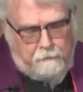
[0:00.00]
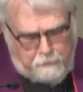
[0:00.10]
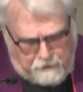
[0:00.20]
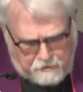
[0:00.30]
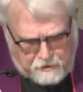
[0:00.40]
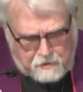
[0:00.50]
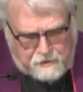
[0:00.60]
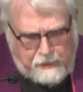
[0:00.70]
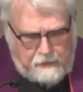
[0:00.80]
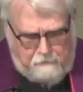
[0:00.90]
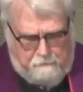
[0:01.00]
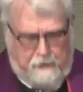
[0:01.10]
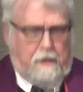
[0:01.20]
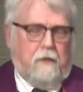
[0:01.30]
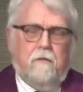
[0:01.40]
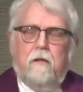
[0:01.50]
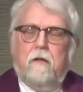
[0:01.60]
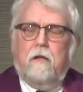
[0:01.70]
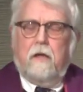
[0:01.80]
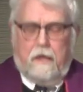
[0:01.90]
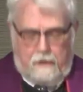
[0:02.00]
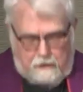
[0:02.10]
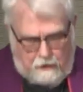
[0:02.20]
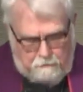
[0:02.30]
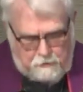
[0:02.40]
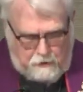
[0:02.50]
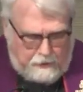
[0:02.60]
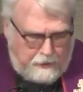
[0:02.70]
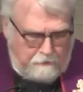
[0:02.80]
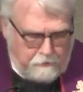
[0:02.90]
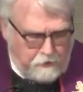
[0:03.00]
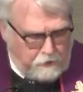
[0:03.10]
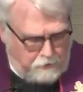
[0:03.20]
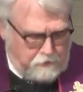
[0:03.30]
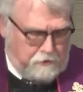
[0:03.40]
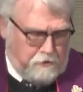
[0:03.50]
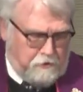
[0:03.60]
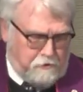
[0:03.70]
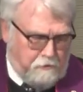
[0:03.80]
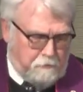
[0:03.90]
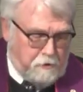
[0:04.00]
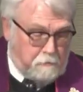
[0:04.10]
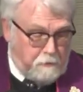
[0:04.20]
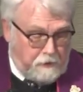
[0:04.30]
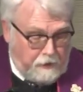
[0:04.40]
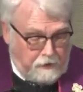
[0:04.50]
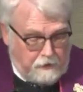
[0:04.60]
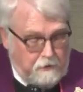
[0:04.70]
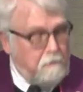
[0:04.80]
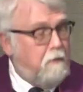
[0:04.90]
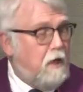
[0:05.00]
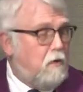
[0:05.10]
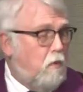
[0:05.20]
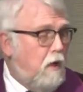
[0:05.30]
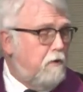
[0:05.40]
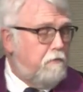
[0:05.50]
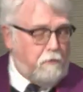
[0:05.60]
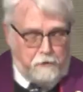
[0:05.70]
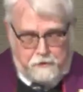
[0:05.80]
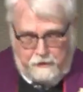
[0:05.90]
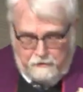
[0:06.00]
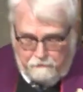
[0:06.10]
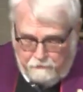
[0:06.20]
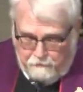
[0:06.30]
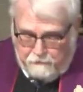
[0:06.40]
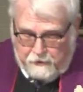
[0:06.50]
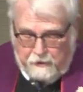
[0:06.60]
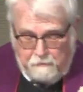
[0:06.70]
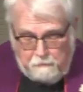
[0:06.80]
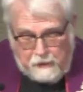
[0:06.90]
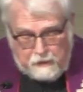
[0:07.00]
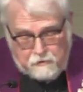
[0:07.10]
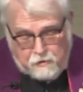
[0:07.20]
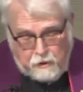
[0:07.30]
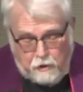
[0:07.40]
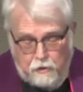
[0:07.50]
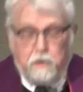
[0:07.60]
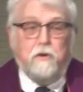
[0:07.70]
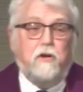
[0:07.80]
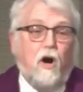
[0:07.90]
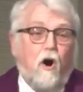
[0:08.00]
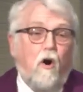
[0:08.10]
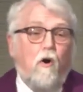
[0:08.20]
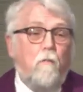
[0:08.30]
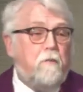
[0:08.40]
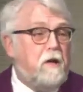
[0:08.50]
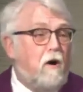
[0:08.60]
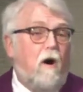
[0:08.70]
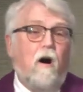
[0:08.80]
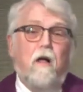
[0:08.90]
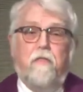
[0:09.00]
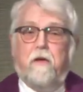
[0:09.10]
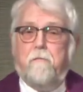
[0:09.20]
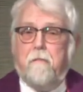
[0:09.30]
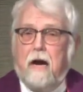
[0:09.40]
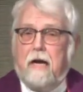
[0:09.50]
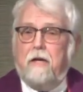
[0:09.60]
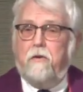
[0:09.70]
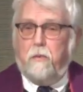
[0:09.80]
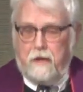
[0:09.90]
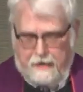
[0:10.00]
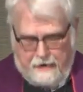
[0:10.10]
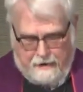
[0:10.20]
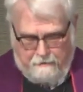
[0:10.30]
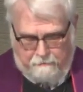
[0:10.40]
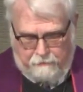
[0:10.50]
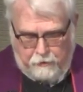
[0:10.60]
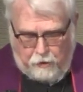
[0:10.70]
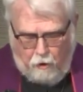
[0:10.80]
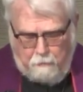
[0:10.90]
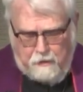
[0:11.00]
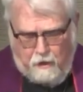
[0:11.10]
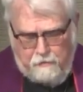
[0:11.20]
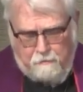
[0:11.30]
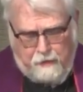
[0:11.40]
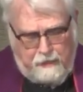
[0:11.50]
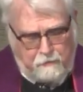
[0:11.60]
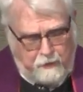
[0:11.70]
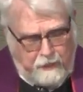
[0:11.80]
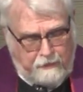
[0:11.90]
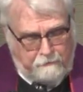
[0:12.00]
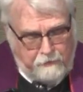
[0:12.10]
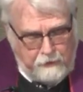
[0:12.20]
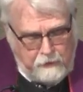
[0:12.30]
But there's a second meaning, and it comes alive in the Christian scriptures beginning in Mark 1, 14 and 15. It means to go beyond the mind we have, to go beyond the mind we have.